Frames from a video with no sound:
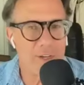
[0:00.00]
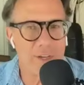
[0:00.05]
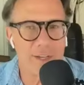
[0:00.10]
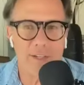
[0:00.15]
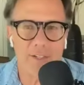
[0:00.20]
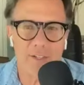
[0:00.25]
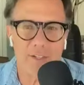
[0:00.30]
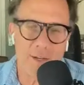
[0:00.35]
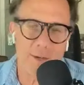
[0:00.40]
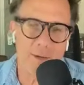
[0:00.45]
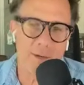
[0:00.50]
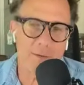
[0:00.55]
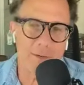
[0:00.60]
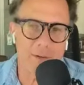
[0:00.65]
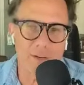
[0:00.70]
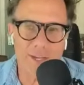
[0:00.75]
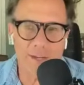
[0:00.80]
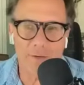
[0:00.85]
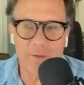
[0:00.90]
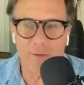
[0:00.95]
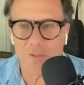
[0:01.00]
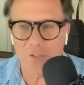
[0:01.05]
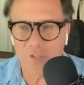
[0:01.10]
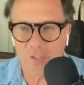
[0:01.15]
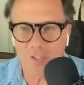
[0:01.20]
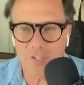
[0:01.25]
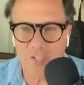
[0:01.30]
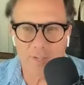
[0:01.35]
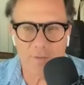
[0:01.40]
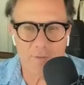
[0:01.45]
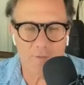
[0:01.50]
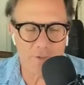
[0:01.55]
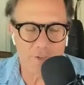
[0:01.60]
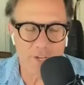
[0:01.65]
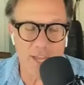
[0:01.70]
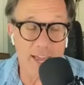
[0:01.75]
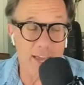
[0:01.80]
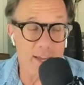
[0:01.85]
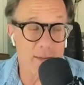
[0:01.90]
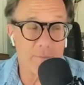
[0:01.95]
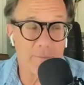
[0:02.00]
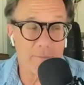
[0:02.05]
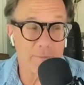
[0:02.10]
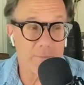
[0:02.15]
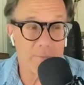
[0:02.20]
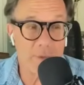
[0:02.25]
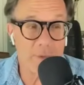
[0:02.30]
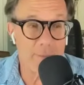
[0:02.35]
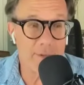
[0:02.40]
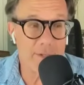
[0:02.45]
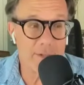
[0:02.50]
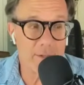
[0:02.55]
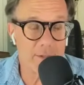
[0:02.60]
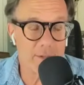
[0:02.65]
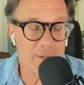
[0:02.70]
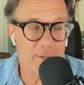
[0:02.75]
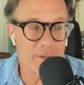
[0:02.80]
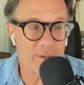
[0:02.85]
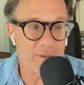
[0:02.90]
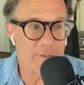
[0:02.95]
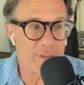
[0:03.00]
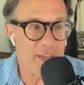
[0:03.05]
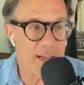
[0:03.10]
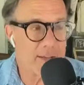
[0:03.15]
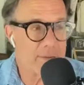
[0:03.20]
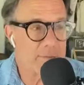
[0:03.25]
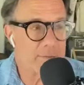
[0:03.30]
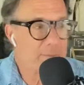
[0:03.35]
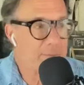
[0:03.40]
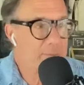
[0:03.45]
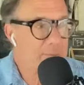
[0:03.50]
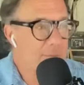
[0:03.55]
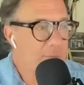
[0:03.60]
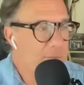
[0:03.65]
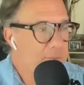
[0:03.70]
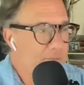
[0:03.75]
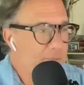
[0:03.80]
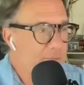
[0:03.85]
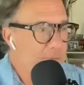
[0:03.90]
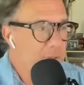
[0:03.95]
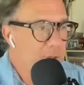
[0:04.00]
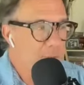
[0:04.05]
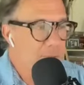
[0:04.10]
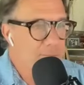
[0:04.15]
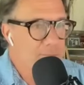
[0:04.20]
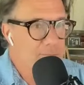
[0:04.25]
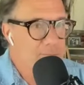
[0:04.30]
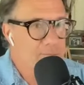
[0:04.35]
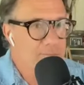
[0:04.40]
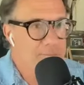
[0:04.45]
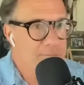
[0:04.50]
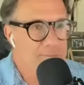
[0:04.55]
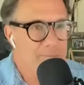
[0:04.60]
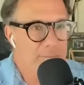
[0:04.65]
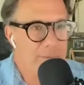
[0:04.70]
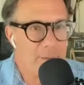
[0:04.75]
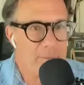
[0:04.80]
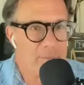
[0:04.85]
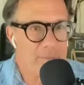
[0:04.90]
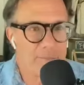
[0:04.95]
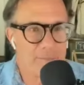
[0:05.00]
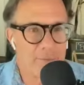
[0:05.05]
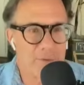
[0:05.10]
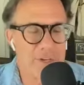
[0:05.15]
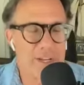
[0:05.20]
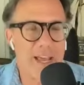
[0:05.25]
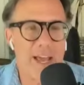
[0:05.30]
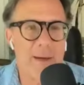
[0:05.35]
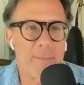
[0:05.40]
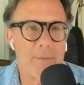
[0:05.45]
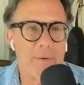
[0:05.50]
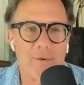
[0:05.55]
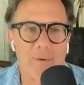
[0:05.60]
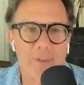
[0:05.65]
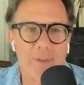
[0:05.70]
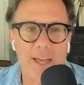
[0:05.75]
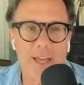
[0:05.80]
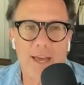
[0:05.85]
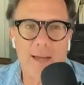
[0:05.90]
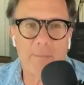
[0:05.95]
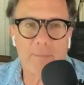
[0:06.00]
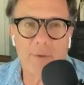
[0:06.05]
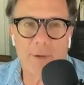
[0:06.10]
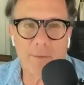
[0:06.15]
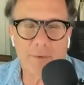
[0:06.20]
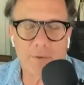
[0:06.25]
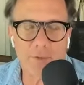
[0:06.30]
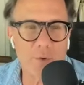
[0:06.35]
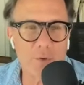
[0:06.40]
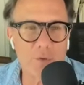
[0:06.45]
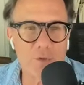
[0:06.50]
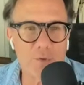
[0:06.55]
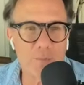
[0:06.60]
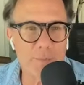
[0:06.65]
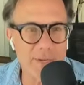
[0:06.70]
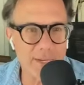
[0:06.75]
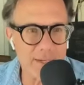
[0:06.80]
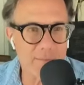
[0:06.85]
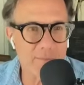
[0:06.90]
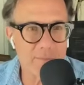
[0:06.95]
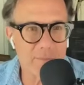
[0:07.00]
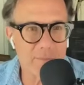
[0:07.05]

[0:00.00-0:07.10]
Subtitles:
And okay. You can just say gay. I mean, if that, you know, I'm pretty happy with that. People know what you mean.